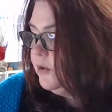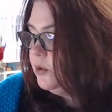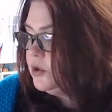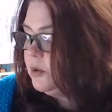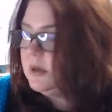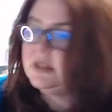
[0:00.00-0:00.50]
you're
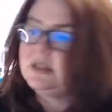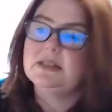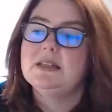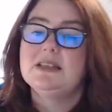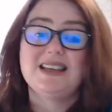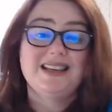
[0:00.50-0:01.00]
doing this
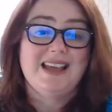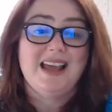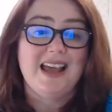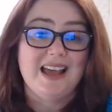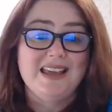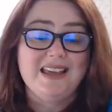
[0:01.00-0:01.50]
in
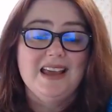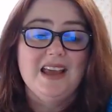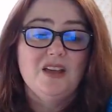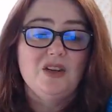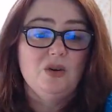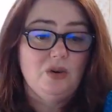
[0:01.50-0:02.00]
DK,
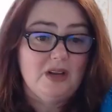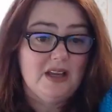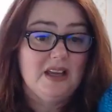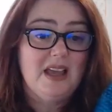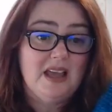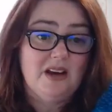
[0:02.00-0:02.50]
you're
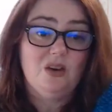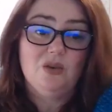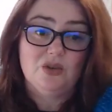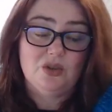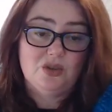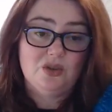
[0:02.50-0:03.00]
looking at a
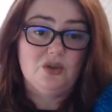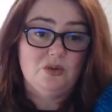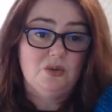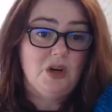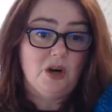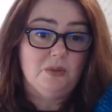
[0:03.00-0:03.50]
good,
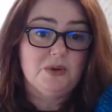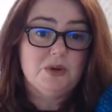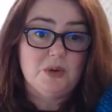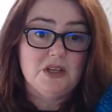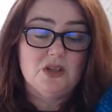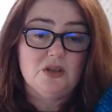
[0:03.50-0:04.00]
you know,
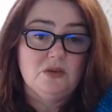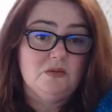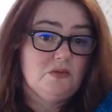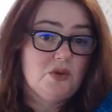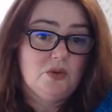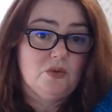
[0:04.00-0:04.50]
between
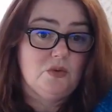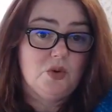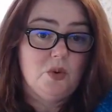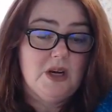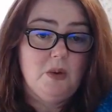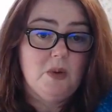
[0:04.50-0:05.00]

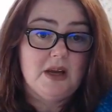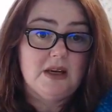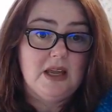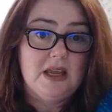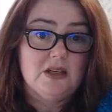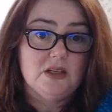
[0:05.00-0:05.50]
21
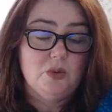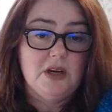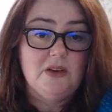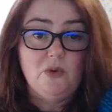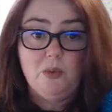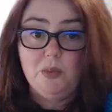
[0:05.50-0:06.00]
and
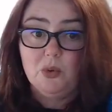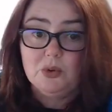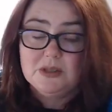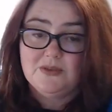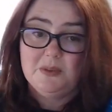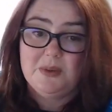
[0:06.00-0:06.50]
24
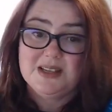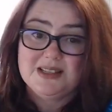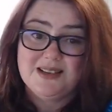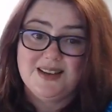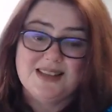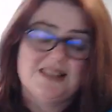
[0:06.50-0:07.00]
balls for the bigger
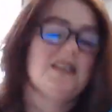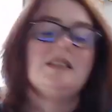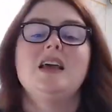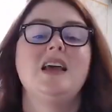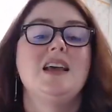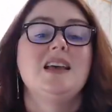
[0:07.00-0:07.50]
sizes.
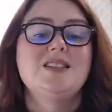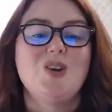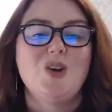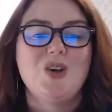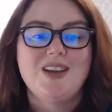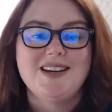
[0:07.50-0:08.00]

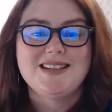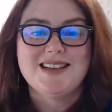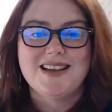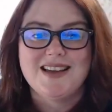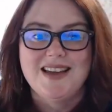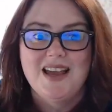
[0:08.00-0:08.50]
So it is
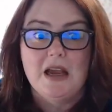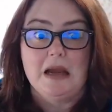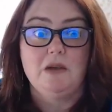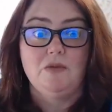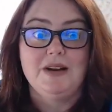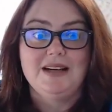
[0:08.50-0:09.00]
a
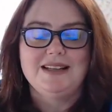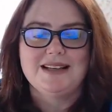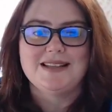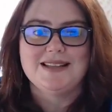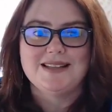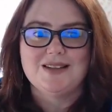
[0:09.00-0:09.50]
really
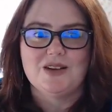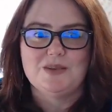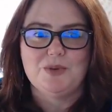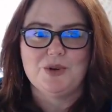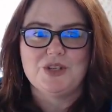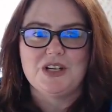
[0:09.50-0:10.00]
decent size
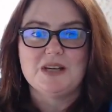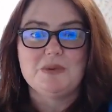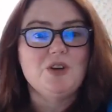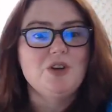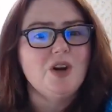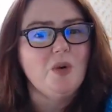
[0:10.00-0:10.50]
project.
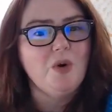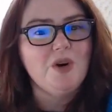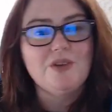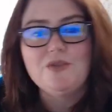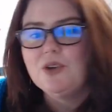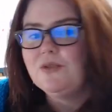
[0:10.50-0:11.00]
But you know
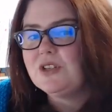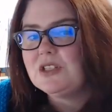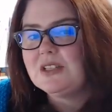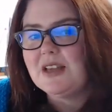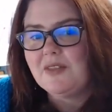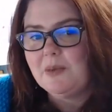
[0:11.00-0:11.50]
what? If you've
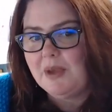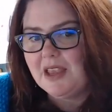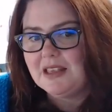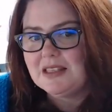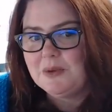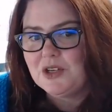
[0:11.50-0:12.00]
just done the
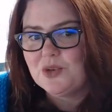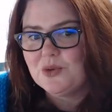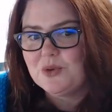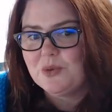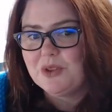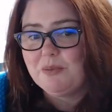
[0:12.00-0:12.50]
bag
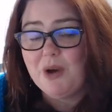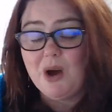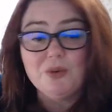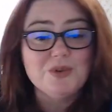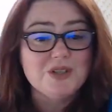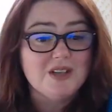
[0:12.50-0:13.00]
specials with the
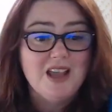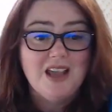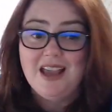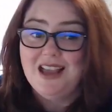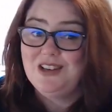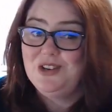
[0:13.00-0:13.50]
Pulse,
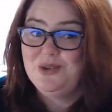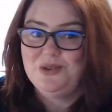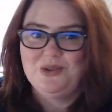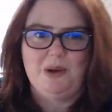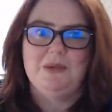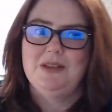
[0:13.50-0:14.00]
and
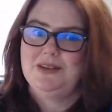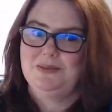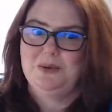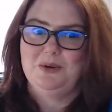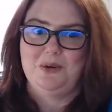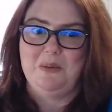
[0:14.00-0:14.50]
this
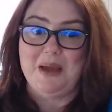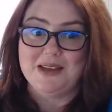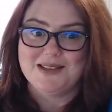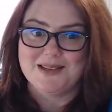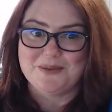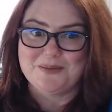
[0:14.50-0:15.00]
would look
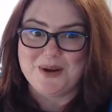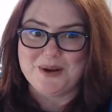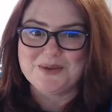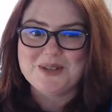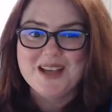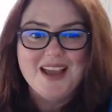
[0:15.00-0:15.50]
amazing in
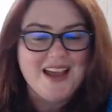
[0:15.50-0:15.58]
Pulse,